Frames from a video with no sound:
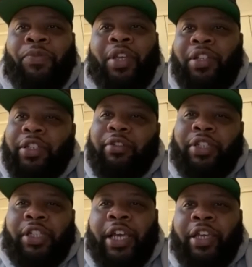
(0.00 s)
So it's
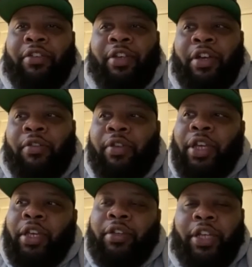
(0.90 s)
like you go
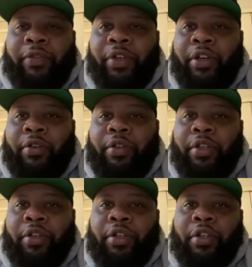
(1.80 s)
in, you never know who you
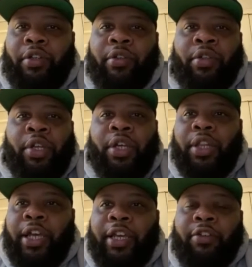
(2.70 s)
going
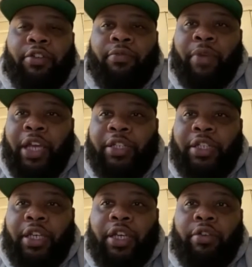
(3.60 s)
like who you might
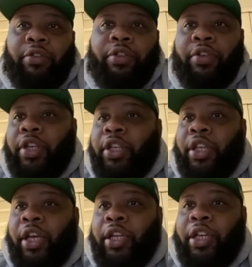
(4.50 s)
see, who you can
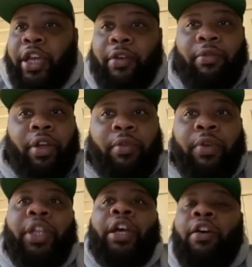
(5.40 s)
like network
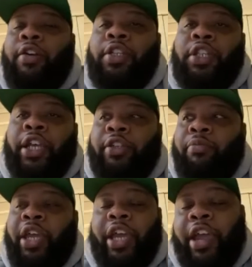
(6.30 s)
with. I always like to
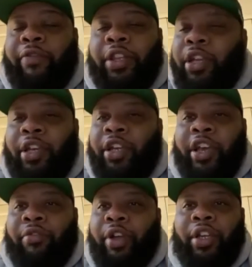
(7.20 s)
make everything a
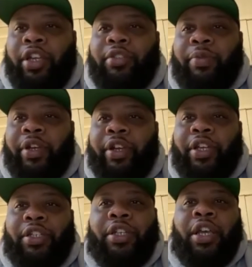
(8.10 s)
networking
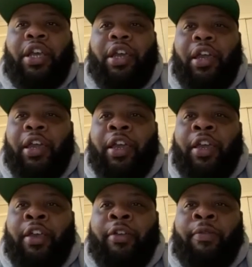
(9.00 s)
experience.
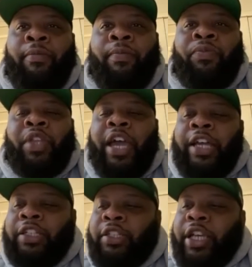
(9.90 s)
And I
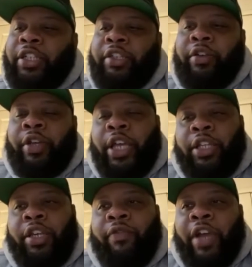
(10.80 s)
just like to create the
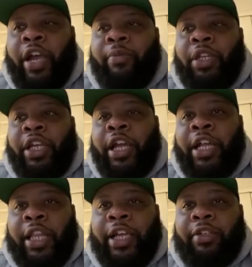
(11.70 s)
environment that I
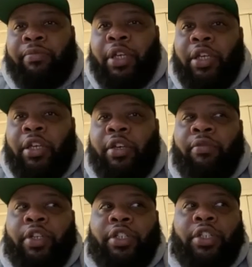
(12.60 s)
like to be in,
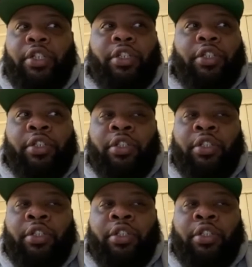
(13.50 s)
which is